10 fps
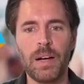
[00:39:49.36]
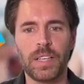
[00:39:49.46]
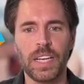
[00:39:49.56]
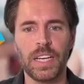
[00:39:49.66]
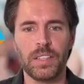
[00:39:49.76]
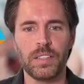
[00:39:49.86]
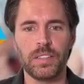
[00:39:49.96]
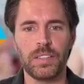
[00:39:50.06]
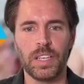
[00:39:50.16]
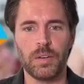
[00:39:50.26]

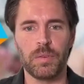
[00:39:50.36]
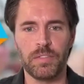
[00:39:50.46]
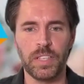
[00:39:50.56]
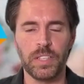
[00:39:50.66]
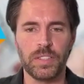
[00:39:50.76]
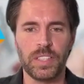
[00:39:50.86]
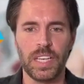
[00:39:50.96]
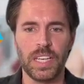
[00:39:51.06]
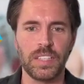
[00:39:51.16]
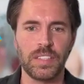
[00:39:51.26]
getting reviews
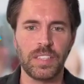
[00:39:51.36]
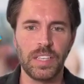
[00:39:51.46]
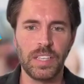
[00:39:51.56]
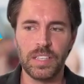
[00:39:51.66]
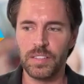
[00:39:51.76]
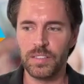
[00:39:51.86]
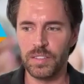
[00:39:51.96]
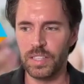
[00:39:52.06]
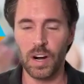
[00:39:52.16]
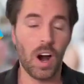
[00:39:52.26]
is
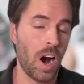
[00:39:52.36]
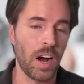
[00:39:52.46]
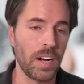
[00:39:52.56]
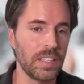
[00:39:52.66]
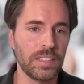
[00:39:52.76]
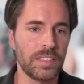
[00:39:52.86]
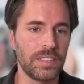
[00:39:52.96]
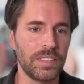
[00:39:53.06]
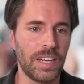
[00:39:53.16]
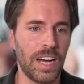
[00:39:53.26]
they're hard
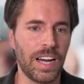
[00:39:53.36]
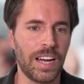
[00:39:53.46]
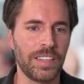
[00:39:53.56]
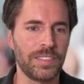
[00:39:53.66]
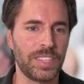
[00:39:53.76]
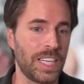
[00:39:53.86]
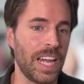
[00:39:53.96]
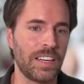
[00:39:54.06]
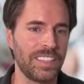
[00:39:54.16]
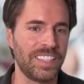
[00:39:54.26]
to
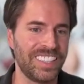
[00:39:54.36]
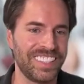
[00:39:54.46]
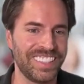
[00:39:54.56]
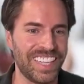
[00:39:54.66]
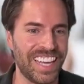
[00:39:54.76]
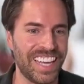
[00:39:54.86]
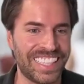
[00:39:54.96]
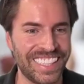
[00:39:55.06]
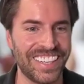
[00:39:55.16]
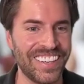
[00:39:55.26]
get. Like
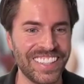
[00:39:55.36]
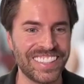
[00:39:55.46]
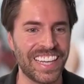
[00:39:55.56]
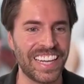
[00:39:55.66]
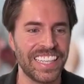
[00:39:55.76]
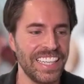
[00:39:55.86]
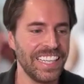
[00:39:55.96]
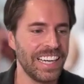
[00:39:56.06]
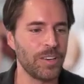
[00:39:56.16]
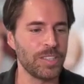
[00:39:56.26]
it's like
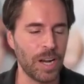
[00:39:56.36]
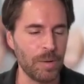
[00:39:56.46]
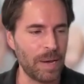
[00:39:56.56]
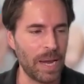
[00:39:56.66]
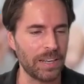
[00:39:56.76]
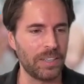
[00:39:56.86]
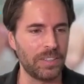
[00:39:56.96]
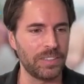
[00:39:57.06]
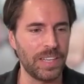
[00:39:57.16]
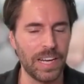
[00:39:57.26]
I was on a
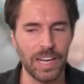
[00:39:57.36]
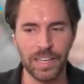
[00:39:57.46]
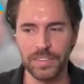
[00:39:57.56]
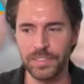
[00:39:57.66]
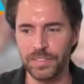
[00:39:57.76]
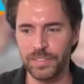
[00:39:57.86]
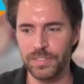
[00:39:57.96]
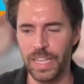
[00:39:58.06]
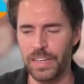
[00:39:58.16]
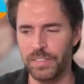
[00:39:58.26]
panel
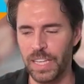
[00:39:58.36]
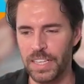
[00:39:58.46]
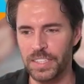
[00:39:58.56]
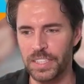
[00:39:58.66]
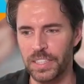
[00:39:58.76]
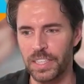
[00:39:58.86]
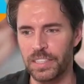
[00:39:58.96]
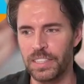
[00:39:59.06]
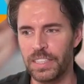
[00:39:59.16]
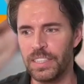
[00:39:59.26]
end of last year,
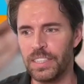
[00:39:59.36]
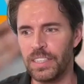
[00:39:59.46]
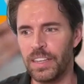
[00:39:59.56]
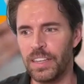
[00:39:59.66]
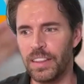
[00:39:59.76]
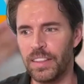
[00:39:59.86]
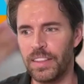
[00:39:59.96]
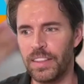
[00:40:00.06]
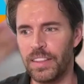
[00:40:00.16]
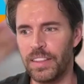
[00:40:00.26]
and
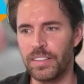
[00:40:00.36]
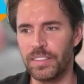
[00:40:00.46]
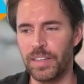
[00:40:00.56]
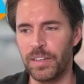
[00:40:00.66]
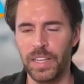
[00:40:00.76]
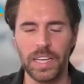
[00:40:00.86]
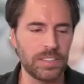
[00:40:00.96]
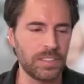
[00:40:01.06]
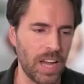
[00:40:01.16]
they were like,